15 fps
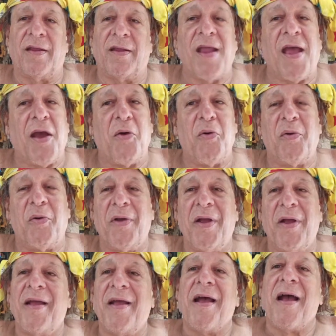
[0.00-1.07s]
Now,
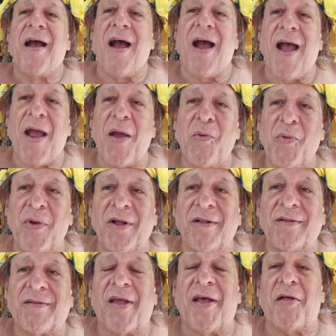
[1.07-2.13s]
I
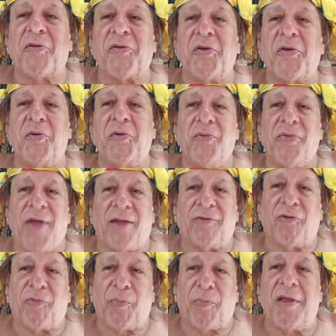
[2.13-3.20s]
will tell you
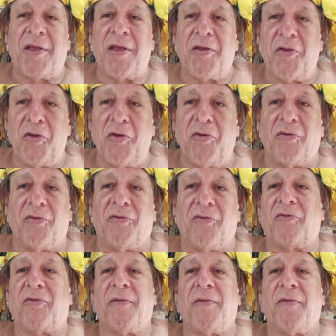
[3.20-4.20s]
that's being used.